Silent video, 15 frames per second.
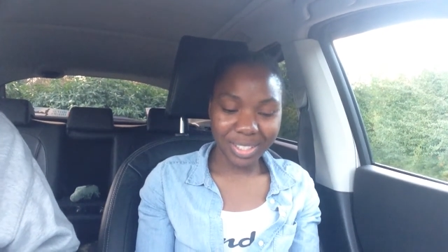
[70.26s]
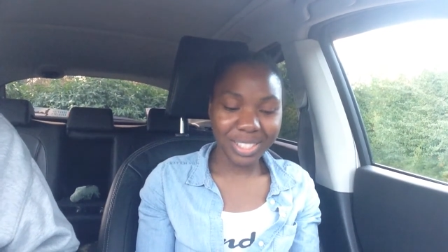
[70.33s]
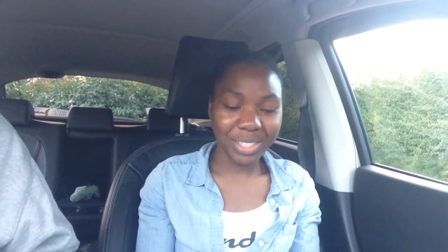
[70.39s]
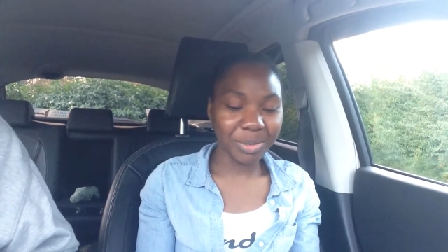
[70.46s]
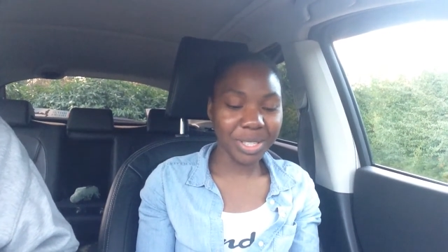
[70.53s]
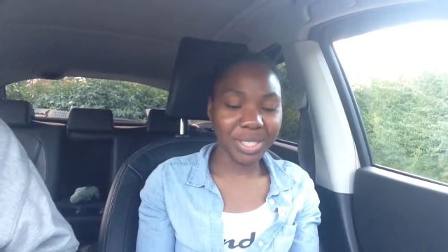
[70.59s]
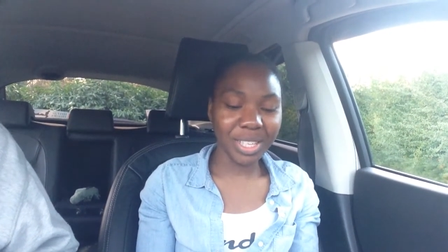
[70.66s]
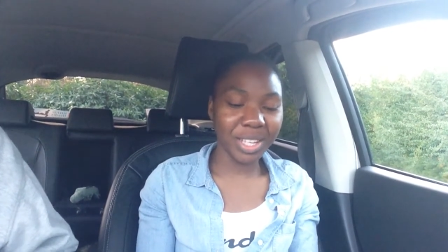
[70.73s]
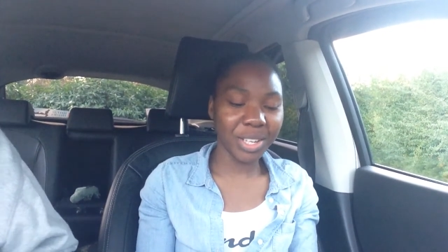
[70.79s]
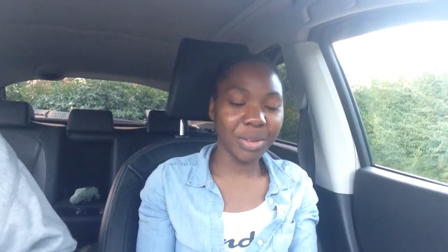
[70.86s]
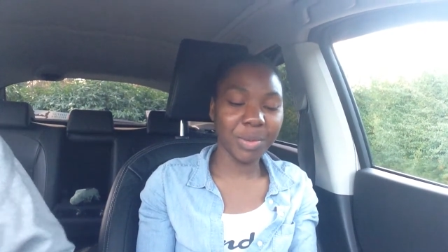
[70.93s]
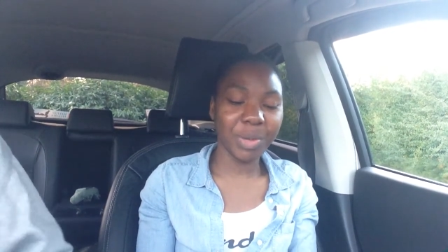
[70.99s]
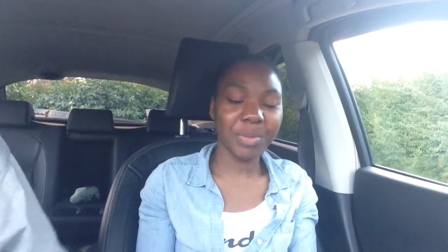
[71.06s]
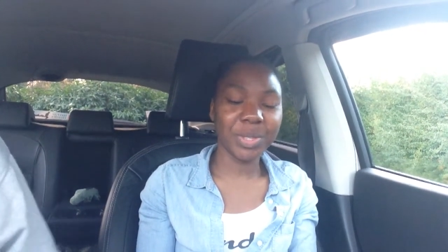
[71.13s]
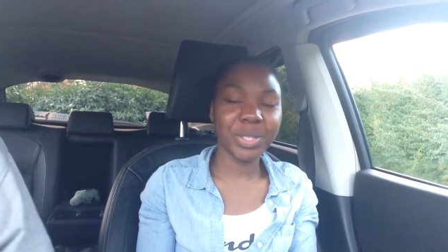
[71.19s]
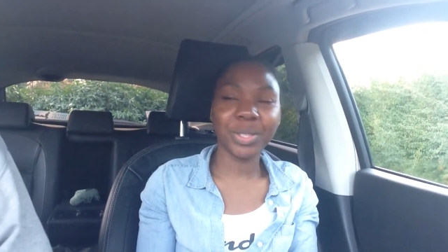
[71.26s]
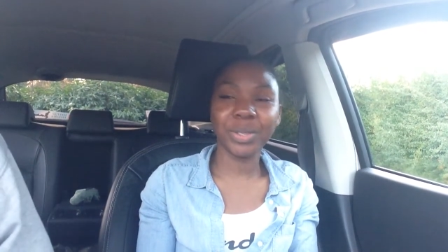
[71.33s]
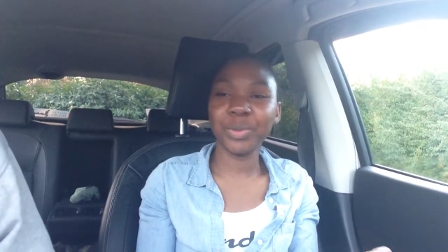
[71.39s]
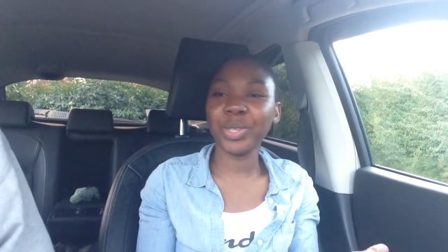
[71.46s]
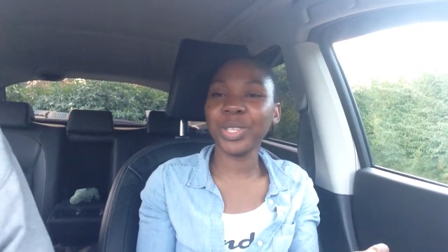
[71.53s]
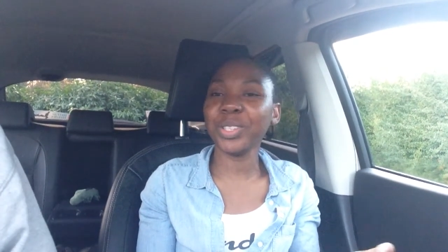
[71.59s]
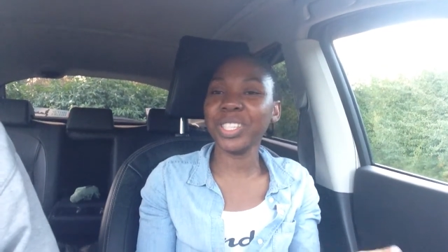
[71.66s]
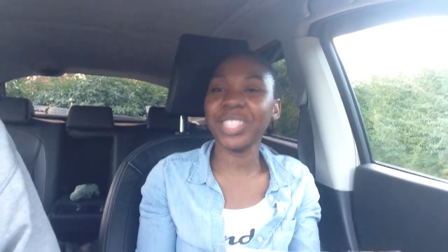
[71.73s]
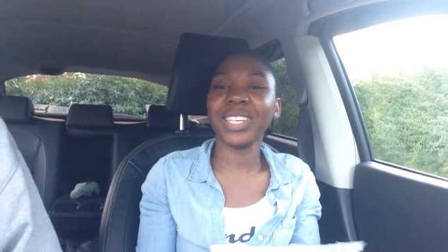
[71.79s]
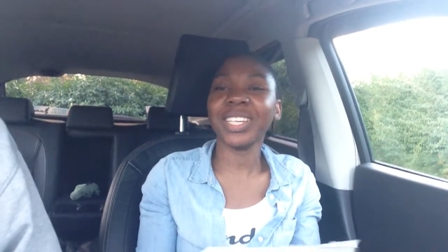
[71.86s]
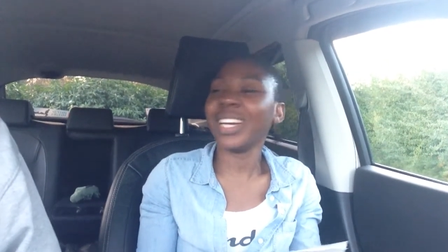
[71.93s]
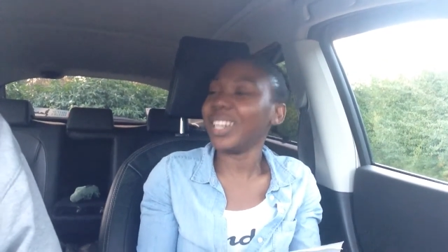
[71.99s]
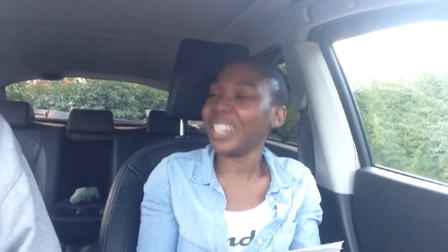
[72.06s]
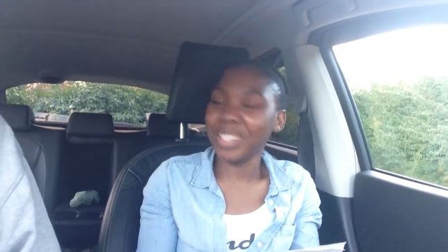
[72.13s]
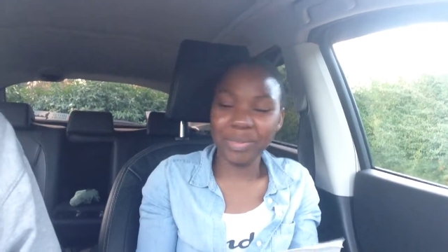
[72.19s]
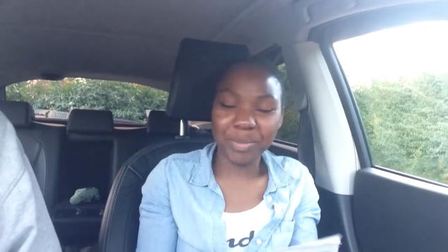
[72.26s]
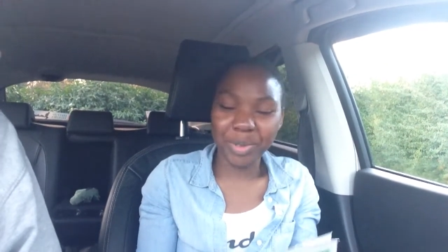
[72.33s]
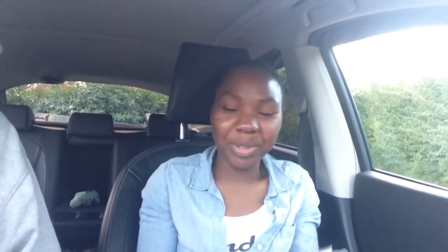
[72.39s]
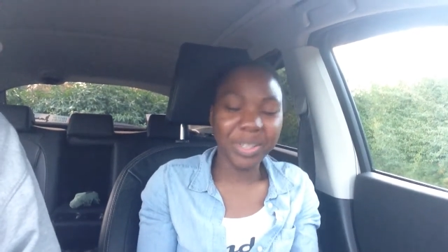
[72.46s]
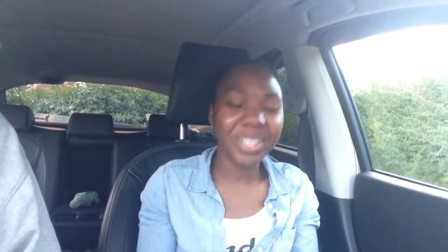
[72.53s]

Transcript: She will say, "No, mommy, so we don't need a car anymore."